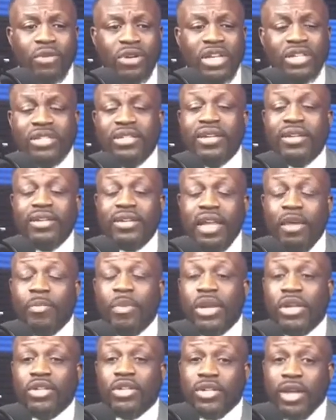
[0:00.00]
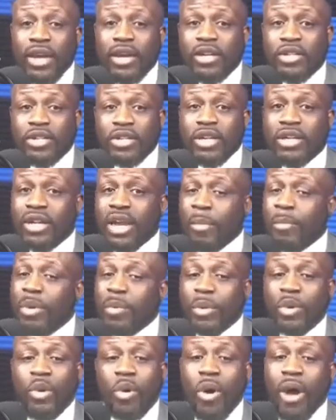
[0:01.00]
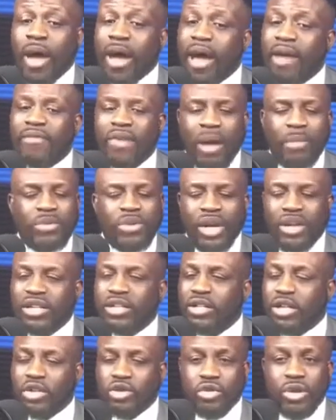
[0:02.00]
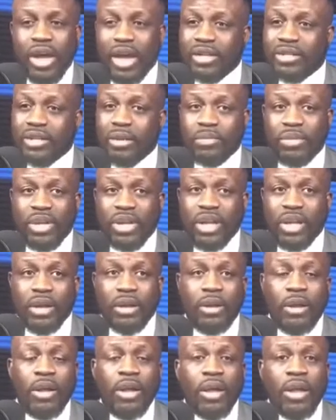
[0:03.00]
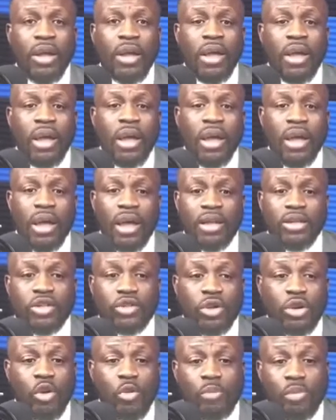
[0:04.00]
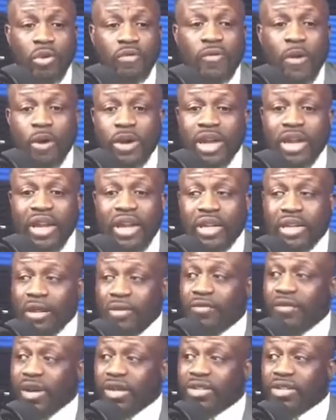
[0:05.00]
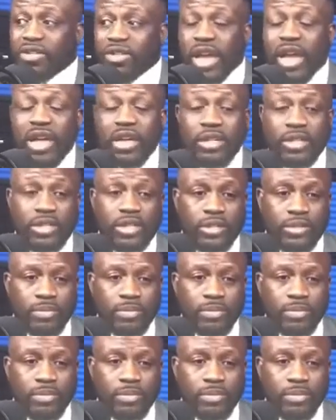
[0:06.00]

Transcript: This is a deep intelligence that people don't have. I'm trying to teach you guys something here. And so they'll provoke it in different states.